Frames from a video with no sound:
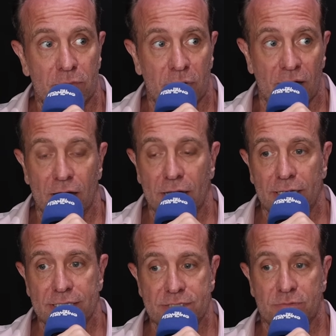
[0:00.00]
But
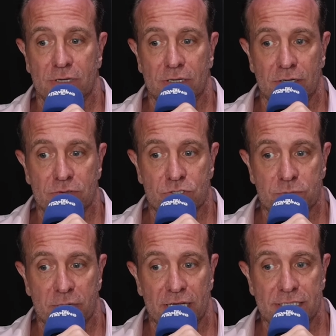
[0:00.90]
it's one of those
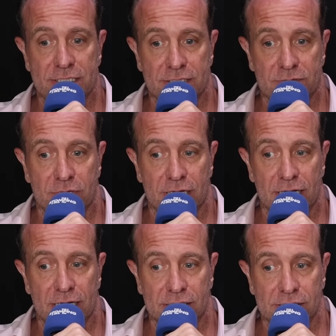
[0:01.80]
spaces where,